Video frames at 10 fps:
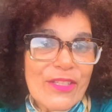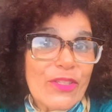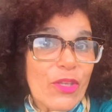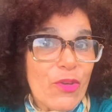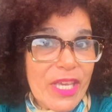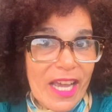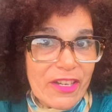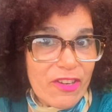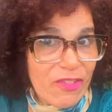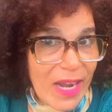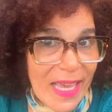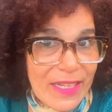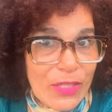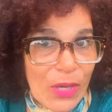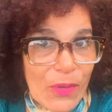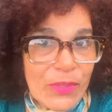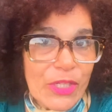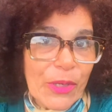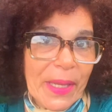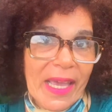So you can grind down
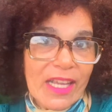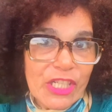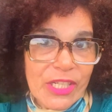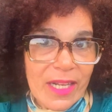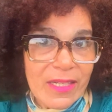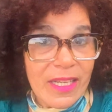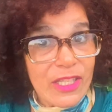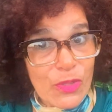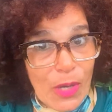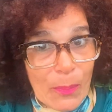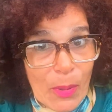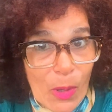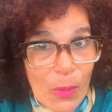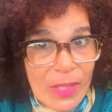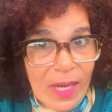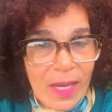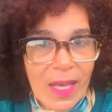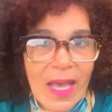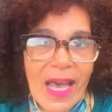your eggshell into a powder,